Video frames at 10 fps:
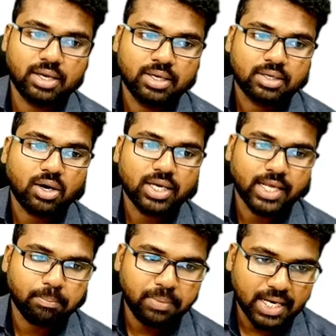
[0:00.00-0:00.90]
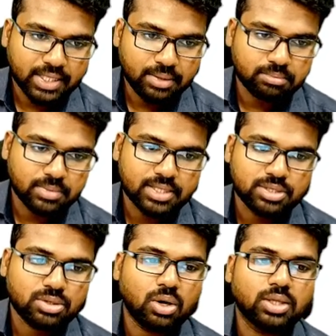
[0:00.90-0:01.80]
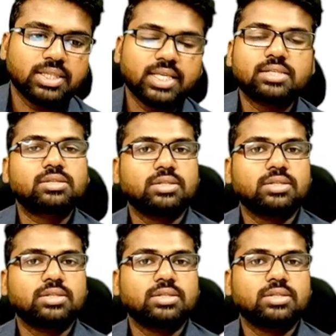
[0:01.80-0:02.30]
not impacting much on this